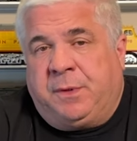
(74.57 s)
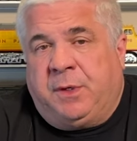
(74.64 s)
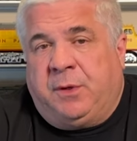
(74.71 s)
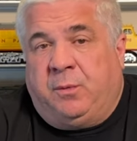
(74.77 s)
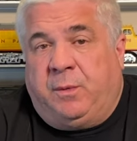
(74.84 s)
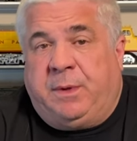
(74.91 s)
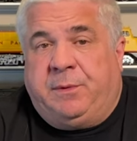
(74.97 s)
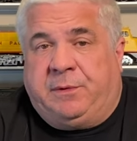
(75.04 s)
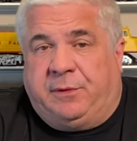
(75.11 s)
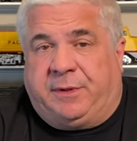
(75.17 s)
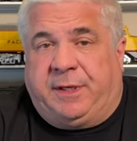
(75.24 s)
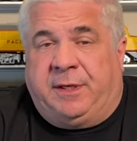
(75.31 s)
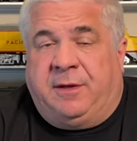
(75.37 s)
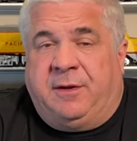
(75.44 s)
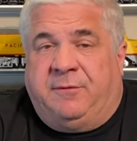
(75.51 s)
We were
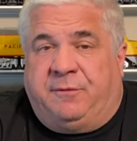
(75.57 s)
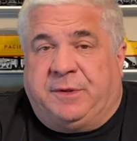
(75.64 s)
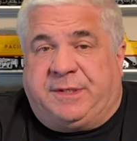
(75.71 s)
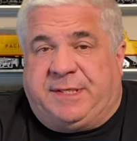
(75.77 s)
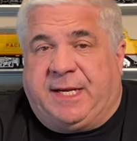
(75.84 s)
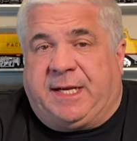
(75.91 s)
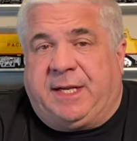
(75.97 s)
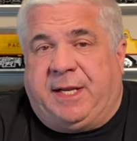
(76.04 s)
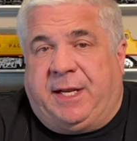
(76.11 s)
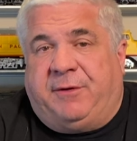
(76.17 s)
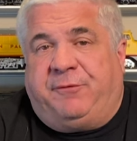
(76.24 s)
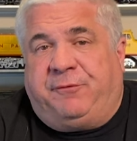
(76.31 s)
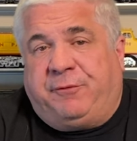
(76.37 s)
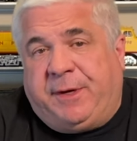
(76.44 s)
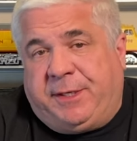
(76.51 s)
looking for secondhand
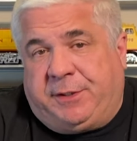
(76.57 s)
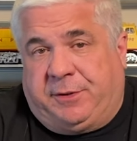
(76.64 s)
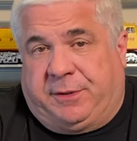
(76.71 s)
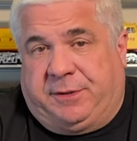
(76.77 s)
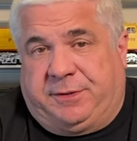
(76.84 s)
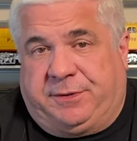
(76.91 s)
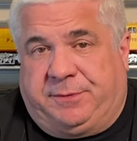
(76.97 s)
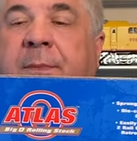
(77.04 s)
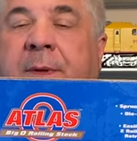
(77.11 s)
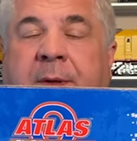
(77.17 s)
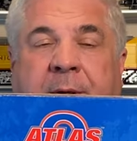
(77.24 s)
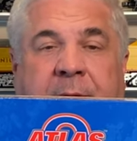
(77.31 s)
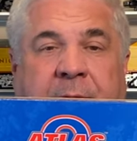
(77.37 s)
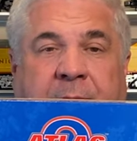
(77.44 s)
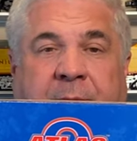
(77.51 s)
freight cars.
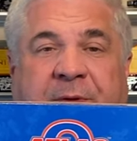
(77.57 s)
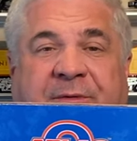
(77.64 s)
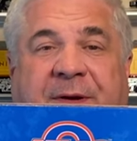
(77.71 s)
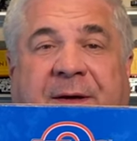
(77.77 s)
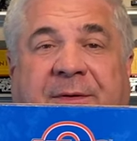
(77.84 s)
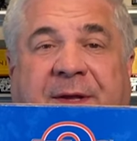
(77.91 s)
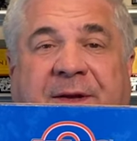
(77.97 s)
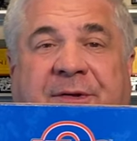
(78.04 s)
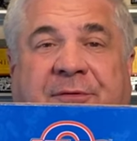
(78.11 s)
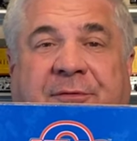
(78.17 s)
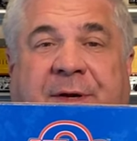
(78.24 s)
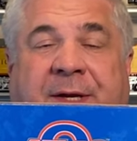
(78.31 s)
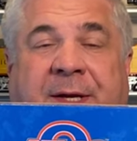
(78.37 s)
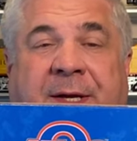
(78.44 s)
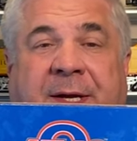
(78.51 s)
We found these
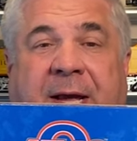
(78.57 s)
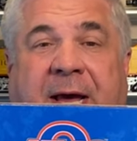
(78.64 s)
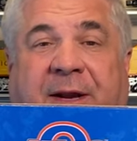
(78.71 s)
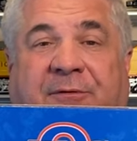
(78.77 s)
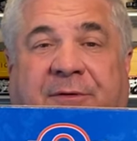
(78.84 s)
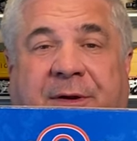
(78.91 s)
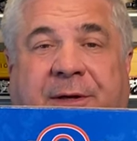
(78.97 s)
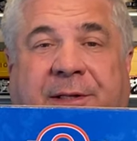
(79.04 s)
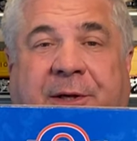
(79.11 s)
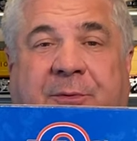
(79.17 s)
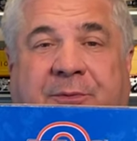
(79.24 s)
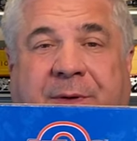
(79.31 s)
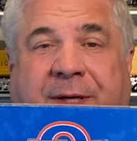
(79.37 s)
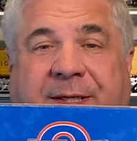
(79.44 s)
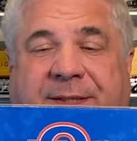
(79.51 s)
three at a very low
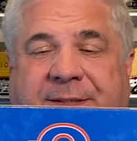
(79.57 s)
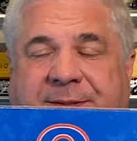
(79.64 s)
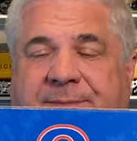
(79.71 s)
price.